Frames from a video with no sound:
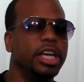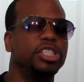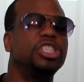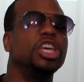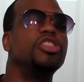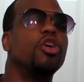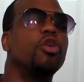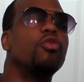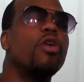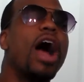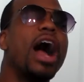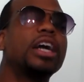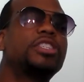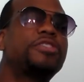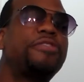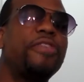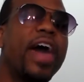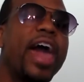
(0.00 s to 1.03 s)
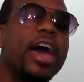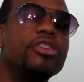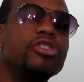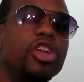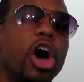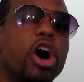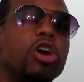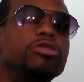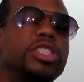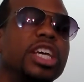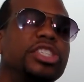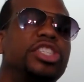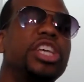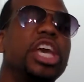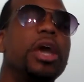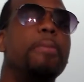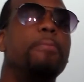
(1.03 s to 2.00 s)
And see, The Rock's fan knows
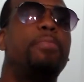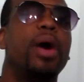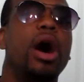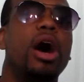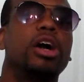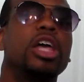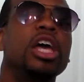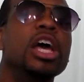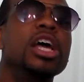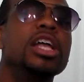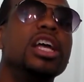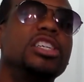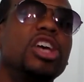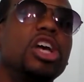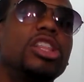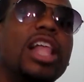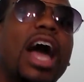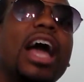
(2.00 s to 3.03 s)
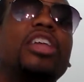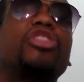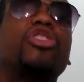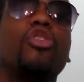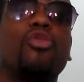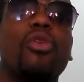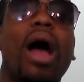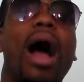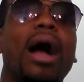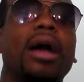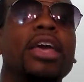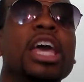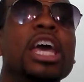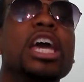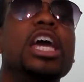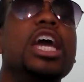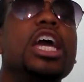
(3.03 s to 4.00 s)
that CM Punk doesn't like The
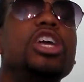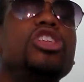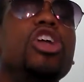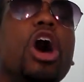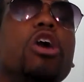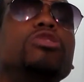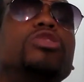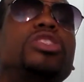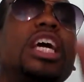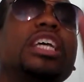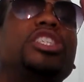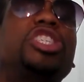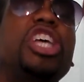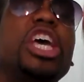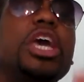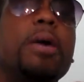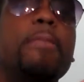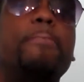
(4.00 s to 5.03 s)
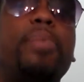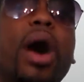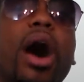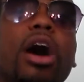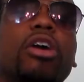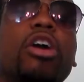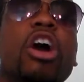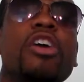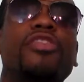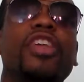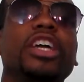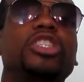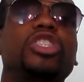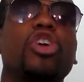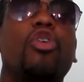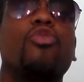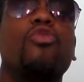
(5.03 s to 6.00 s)
Rock. He knows that CM Punk
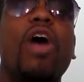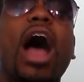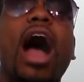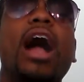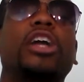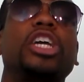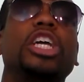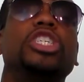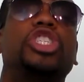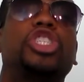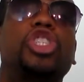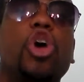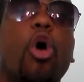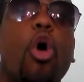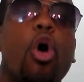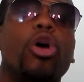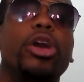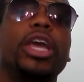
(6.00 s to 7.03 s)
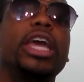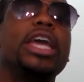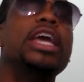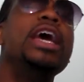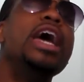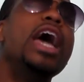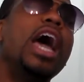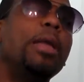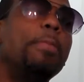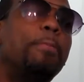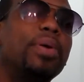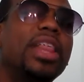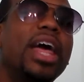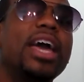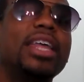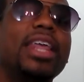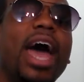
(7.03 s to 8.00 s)
thinks The Rock is corny and
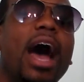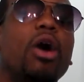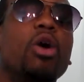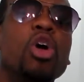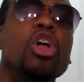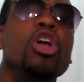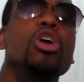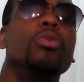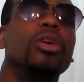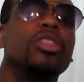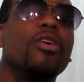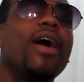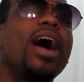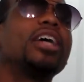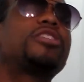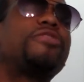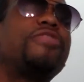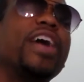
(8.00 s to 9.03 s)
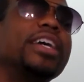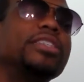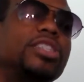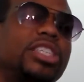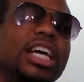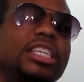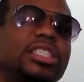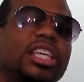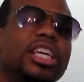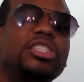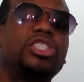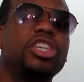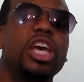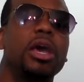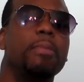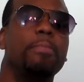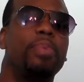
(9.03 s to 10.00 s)
played out. But The Rock's fan says
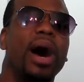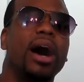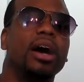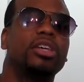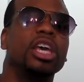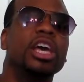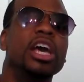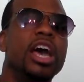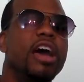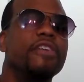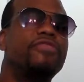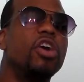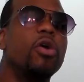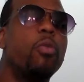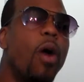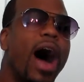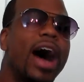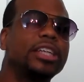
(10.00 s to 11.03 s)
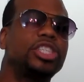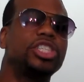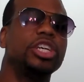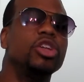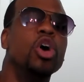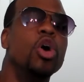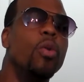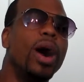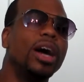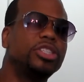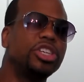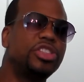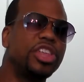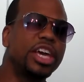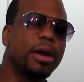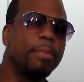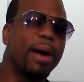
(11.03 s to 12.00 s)
this, CM Punk, if you're watching, why
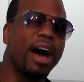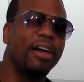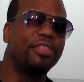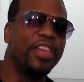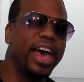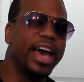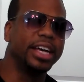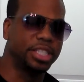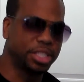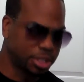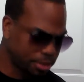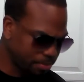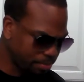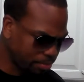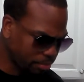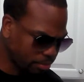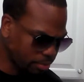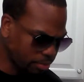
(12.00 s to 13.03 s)
don't you think about this?